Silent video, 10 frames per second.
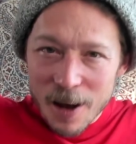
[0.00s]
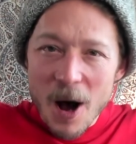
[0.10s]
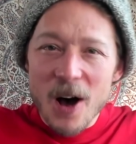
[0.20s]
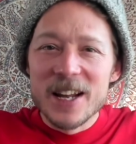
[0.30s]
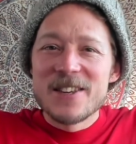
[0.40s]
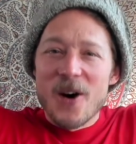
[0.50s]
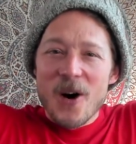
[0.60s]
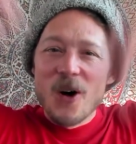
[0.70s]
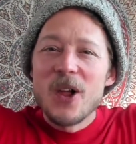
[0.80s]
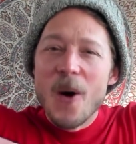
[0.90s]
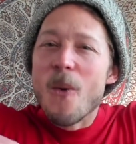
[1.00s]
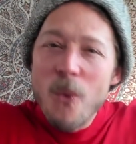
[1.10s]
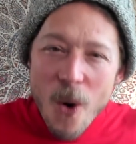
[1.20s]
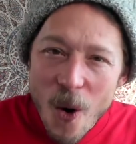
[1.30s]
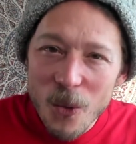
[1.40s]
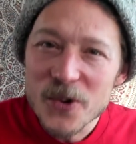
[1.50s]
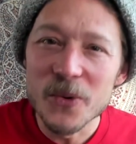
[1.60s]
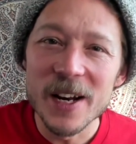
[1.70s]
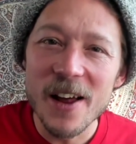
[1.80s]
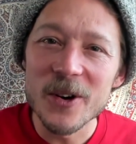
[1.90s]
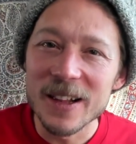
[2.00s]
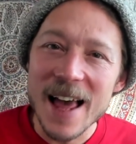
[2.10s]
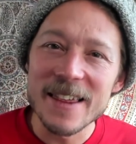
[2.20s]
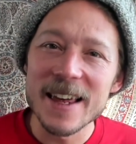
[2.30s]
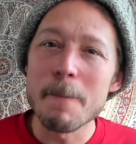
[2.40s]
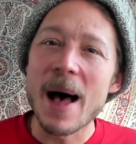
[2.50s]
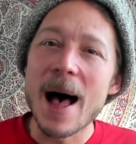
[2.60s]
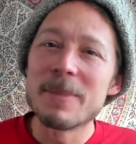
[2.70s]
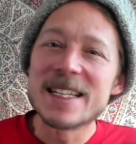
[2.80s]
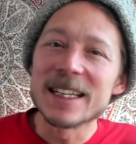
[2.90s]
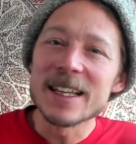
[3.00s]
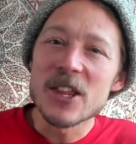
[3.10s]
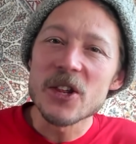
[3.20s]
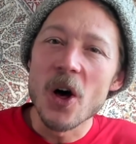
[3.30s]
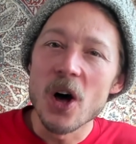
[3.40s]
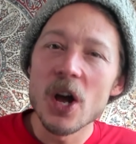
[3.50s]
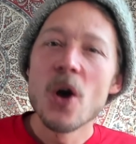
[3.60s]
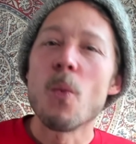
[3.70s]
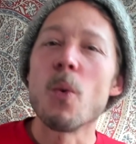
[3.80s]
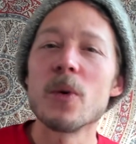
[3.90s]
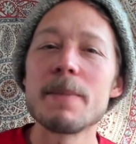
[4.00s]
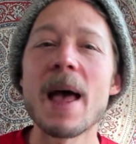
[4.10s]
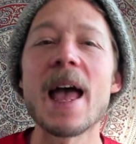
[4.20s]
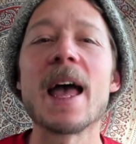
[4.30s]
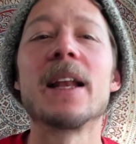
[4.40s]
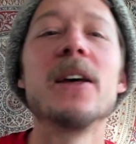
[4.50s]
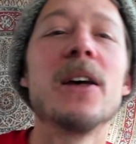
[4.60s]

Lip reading: on in, y'all. Woo. We're doing another classic Bob Dylan song, Worried Man.